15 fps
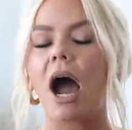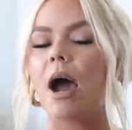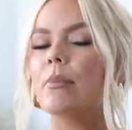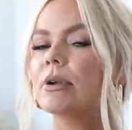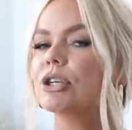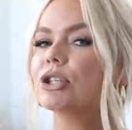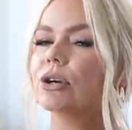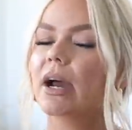I'm
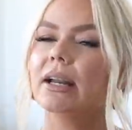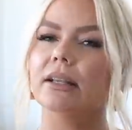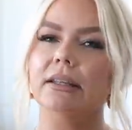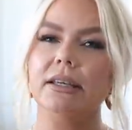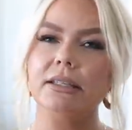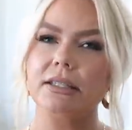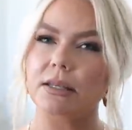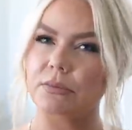gonna try to
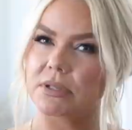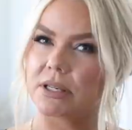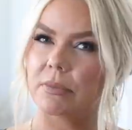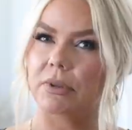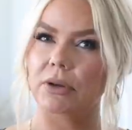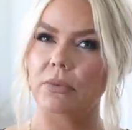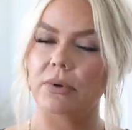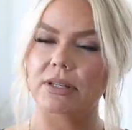link some
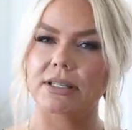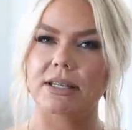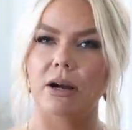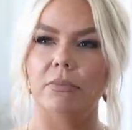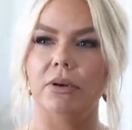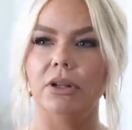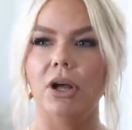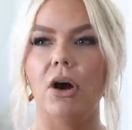similar ones
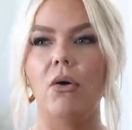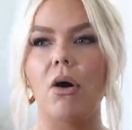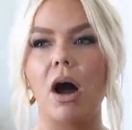down below.